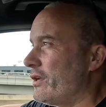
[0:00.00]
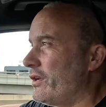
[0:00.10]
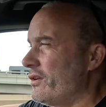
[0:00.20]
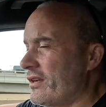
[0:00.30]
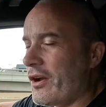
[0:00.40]

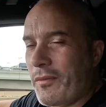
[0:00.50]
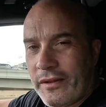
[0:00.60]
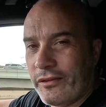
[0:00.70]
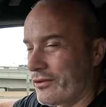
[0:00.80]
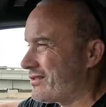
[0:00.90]
You know my
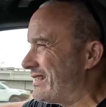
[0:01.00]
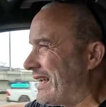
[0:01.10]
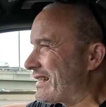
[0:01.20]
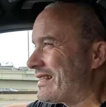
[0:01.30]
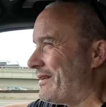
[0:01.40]
thoughts on the
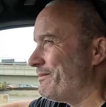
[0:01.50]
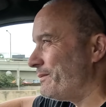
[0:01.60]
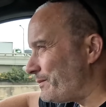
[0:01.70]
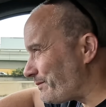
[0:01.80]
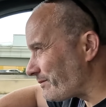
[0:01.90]
XM.
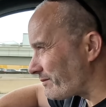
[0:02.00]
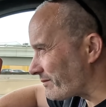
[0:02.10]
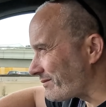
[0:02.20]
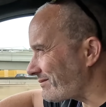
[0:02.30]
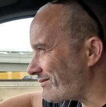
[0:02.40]

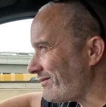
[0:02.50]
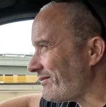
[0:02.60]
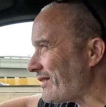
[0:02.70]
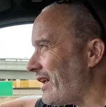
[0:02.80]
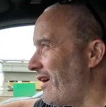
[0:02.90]

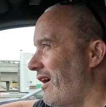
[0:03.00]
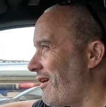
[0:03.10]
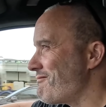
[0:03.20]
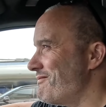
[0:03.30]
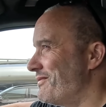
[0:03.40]

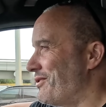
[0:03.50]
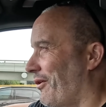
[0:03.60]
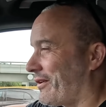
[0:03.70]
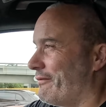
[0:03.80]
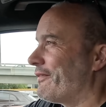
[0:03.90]
I'm
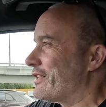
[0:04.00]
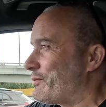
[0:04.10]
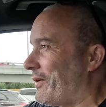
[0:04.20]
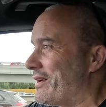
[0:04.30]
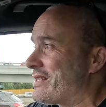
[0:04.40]
not
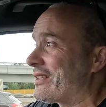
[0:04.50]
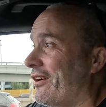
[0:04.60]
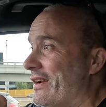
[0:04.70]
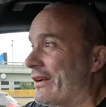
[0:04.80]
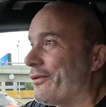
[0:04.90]
convinced by its
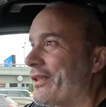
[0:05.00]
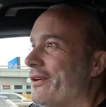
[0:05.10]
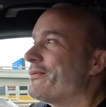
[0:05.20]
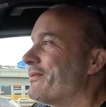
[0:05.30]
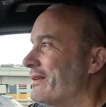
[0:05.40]
styling,
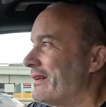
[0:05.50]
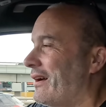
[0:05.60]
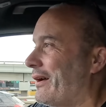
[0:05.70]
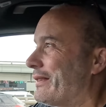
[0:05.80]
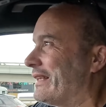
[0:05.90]
although
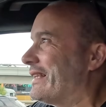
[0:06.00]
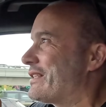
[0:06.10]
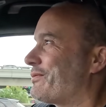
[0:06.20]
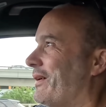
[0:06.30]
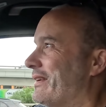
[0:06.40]
I think
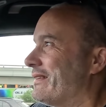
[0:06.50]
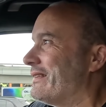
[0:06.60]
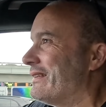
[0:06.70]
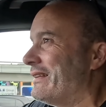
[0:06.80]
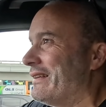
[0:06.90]
this one
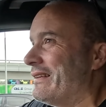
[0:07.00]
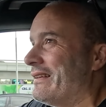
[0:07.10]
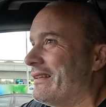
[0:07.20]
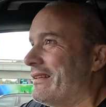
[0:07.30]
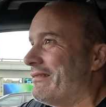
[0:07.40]

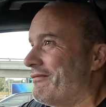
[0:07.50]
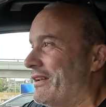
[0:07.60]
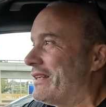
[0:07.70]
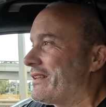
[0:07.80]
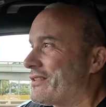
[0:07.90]

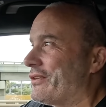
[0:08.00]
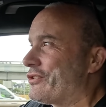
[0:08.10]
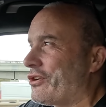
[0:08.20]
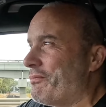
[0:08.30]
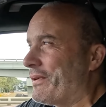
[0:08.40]
really does a good
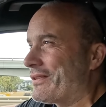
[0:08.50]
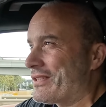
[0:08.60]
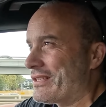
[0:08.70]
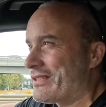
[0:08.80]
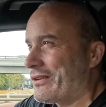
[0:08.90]
job because
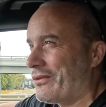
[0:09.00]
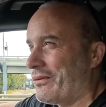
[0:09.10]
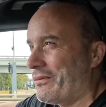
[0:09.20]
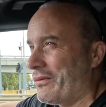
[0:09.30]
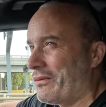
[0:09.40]
it's
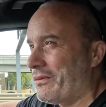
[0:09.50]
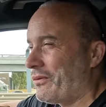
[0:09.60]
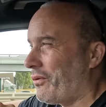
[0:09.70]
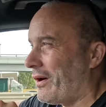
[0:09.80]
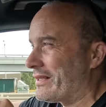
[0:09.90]

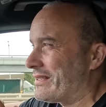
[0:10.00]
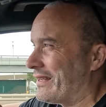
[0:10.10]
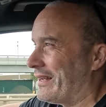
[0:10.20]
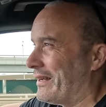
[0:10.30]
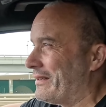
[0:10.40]
quite
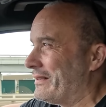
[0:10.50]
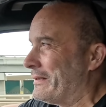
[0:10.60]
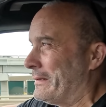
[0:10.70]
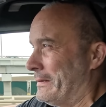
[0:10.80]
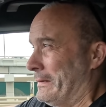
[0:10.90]
a
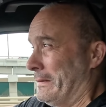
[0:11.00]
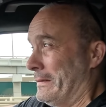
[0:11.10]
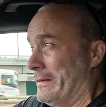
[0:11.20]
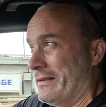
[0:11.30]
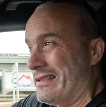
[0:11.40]

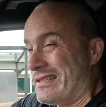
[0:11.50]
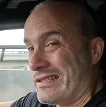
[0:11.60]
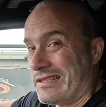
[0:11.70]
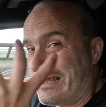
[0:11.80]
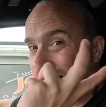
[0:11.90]

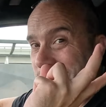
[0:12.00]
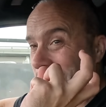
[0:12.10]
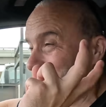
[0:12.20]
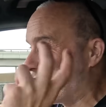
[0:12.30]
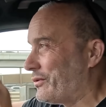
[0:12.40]

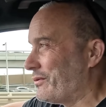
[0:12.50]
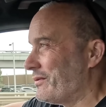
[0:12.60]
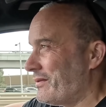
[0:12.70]
subtle